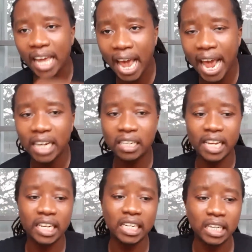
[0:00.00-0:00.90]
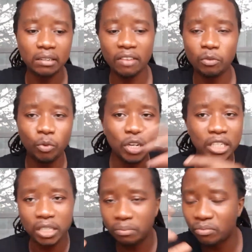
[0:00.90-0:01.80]
add and then
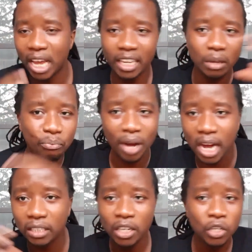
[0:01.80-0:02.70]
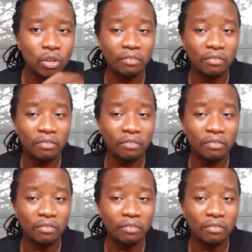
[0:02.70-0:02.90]
everybody's taking part. So